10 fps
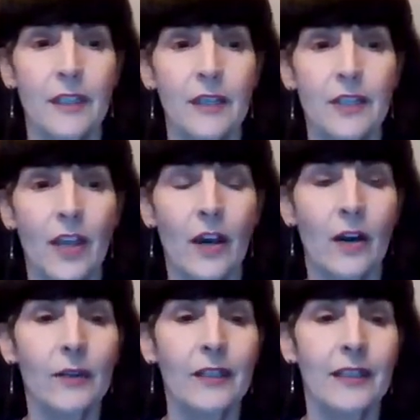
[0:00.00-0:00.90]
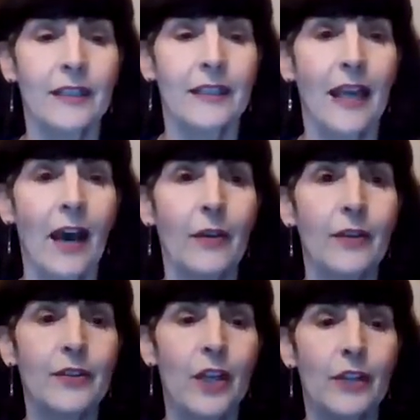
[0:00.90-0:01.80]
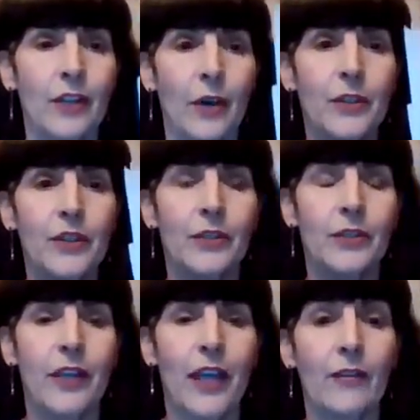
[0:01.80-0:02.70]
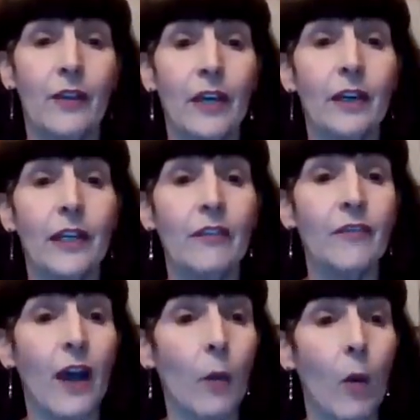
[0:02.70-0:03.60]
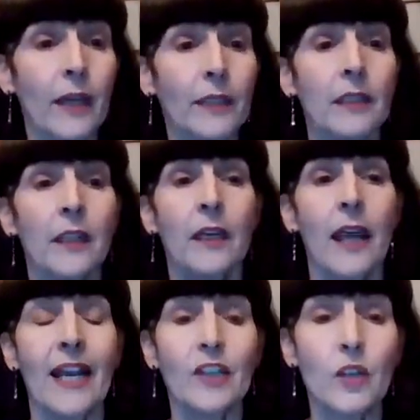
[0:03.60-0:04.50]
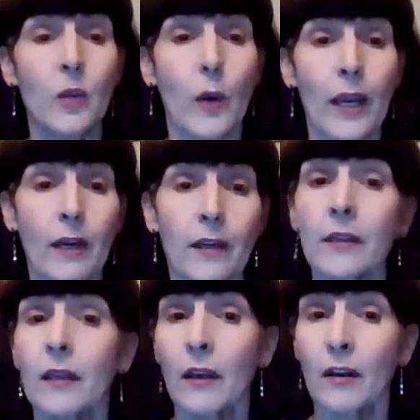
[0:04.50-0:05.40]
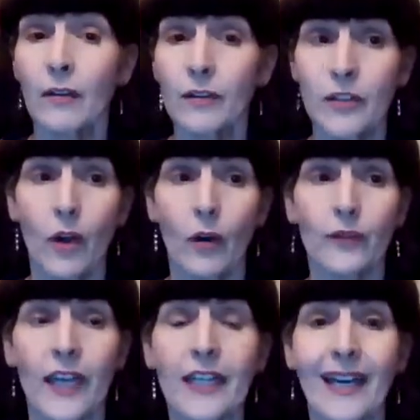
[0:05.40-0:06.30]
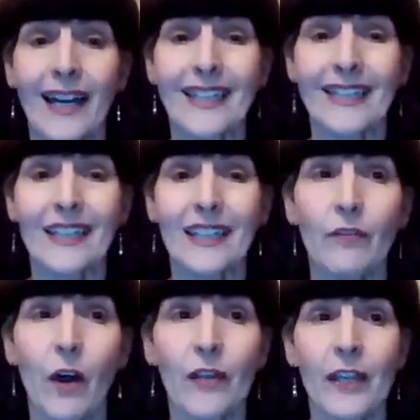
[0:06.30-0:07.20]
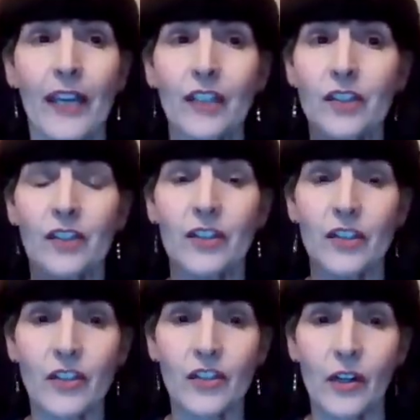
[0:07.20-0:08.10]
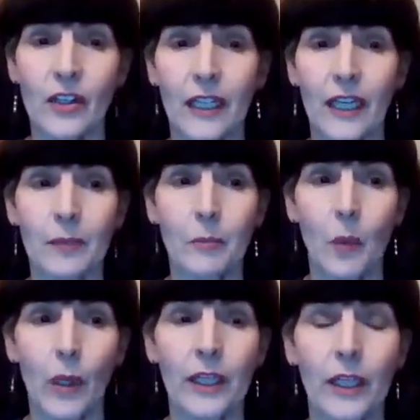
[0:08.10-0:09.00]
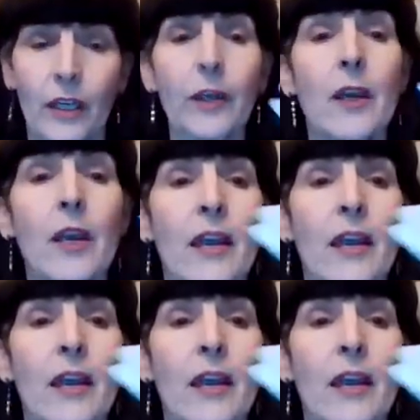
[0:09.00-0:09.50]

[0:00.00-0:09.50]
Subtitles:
So now there's no center down there. If I want a square snowflake, I can leave all the edges and just start cutting more here.